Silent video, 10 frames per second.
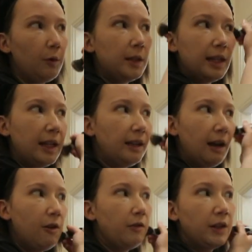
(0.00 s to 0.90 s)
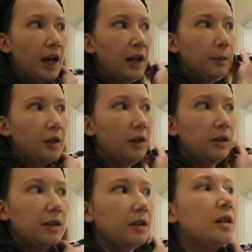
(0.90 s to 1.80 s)
But we stayed there overnight
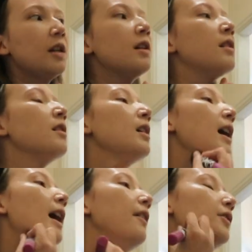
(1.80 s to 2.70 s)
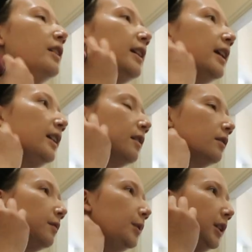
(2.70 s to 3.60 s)
because after the gig,
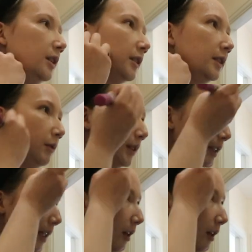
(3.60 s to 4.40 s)
because there was a day